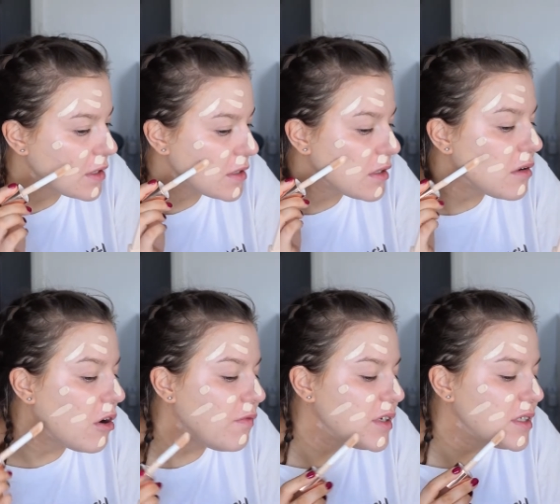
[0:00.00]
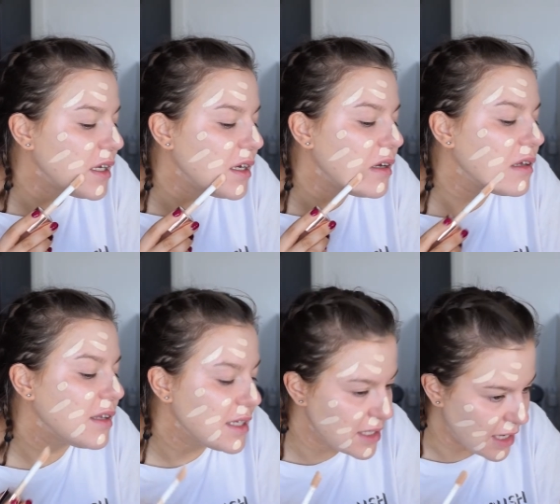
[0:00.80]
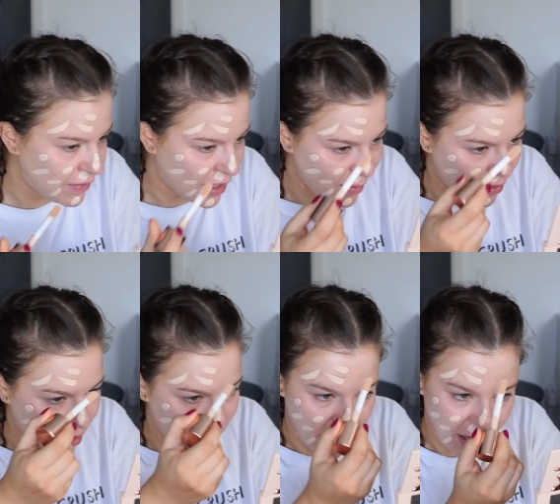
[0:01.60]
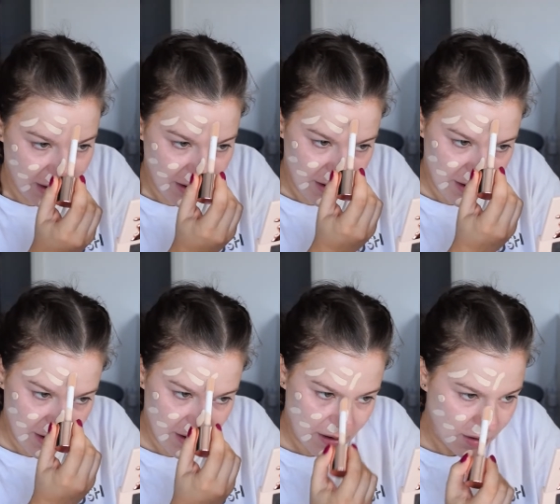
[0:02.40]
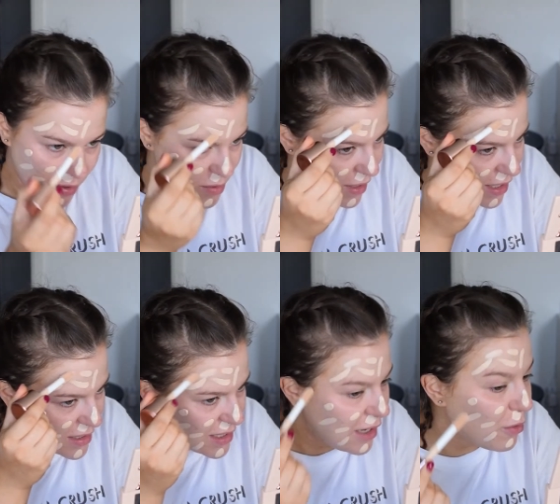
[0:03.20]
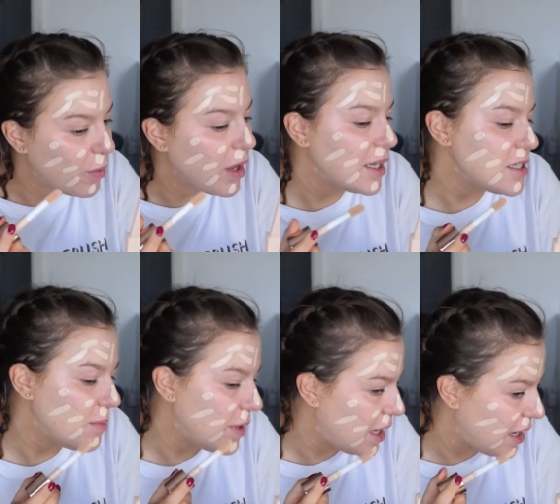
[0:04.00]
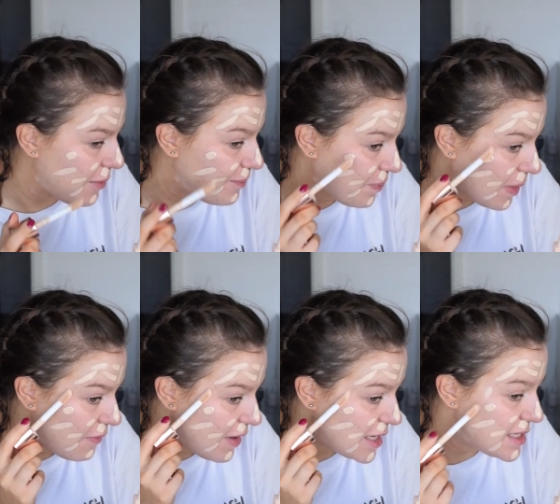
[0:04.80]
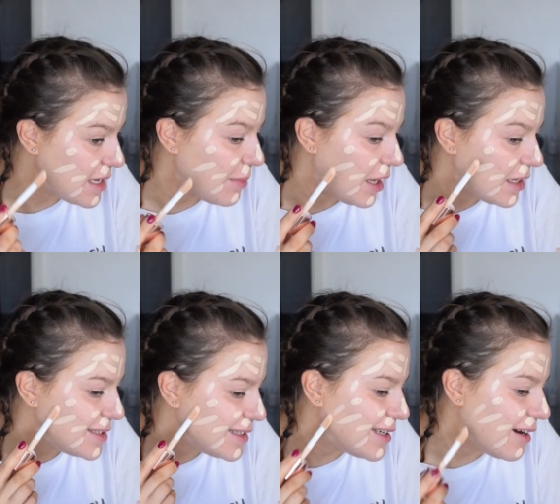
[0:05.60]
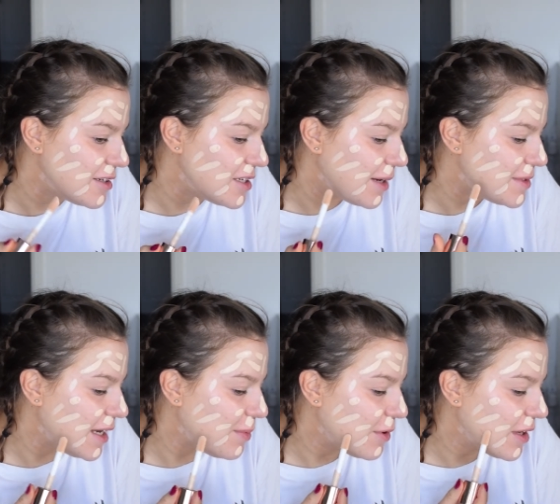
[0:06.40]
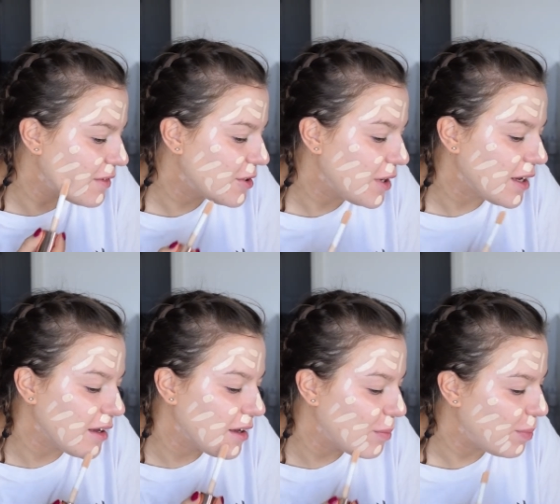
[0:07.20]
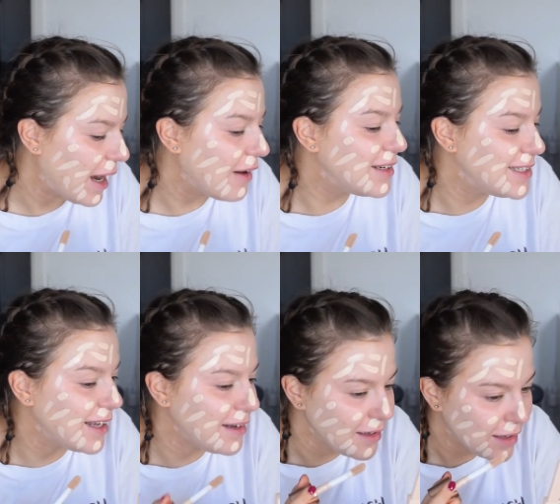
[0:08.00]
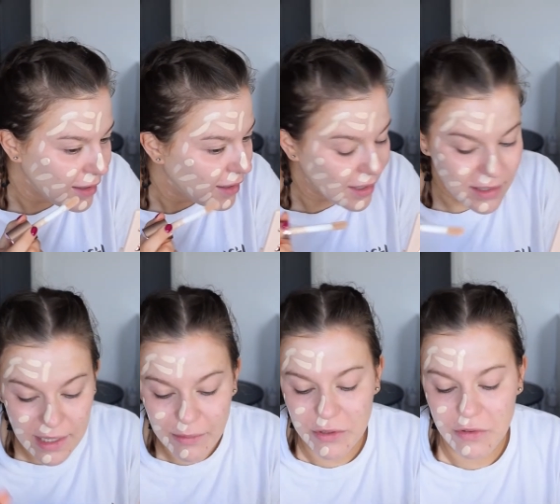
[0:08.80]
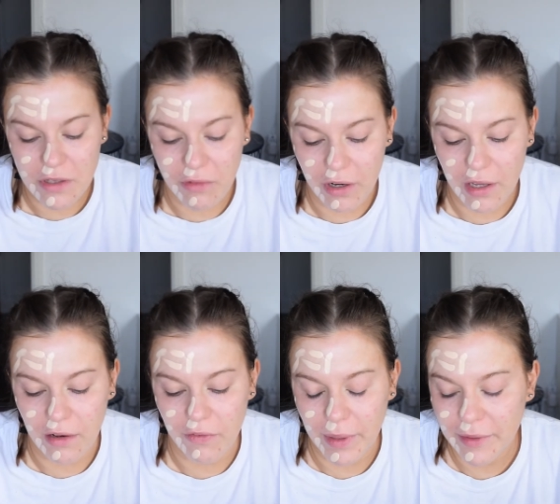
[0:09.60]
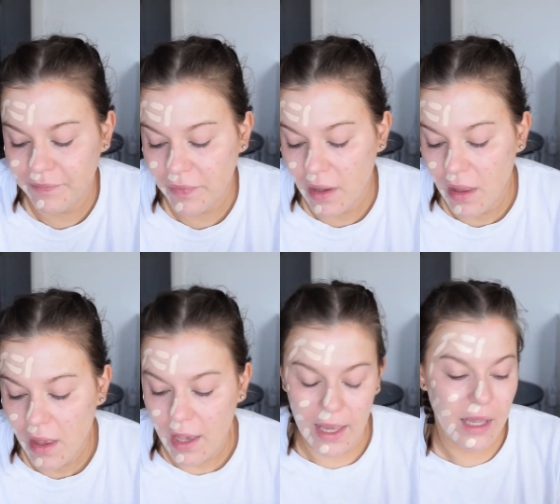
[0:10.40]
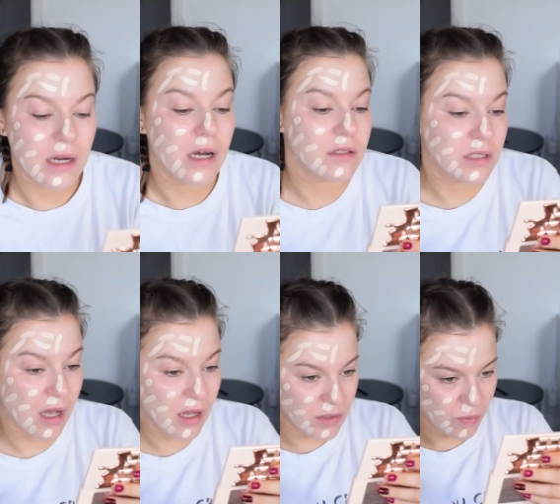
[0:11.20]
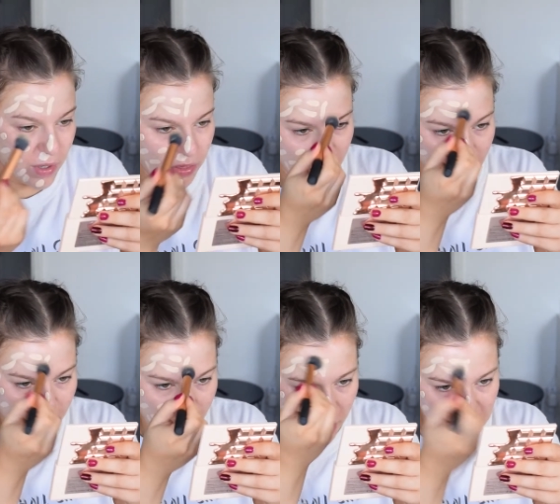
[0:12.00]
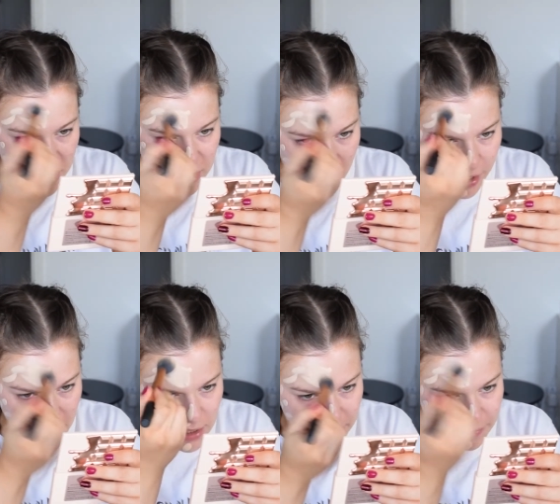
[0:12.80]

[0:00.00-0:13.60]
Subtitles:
So obviously this is definitely going to be the wrong colour, which means it will actually be, if it is similar to the Tarte Shape Tape, it will give us quite a good comparison, because that was also the wrong colour for me. And I'll start with the brush side.